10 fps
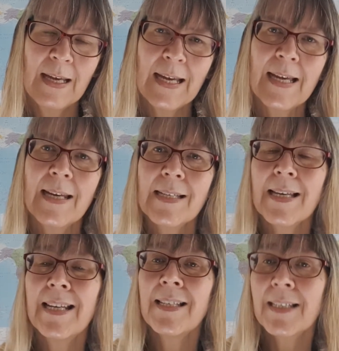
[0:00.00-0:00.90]
It is
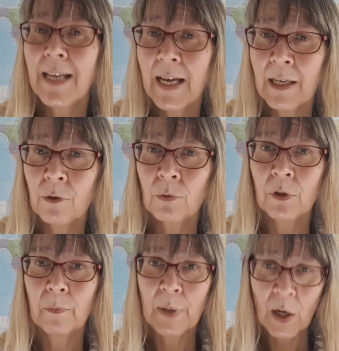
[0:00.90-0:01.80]
an
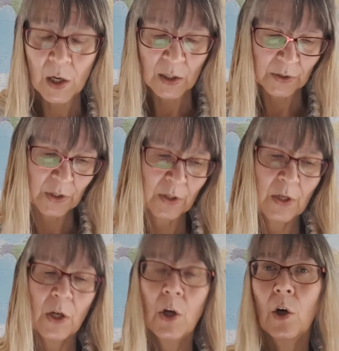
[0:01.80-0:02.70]
integral part
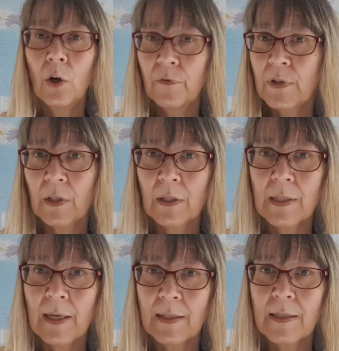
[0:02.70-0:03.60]
of
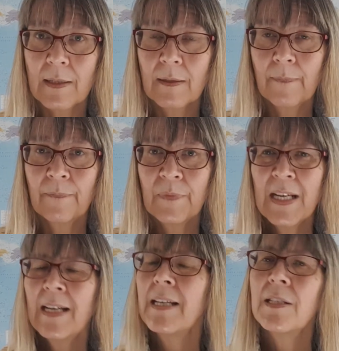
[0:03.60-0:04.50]
success.
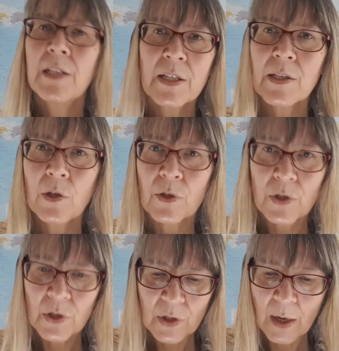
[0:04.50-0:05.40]
It does not
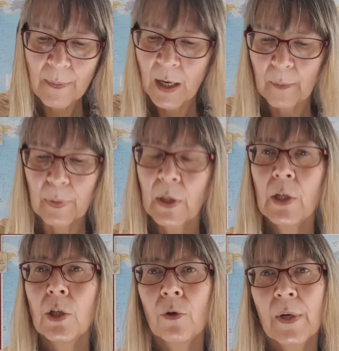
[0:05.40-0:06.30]
sum up
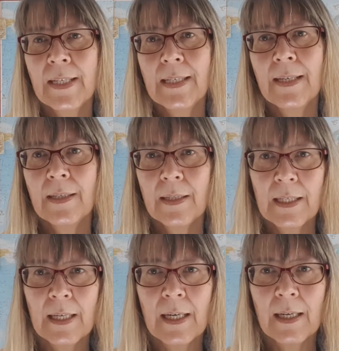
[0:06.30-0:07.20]
your
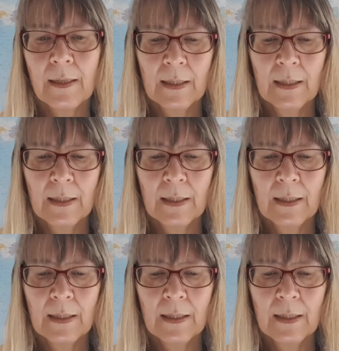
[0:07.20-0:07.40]
identity.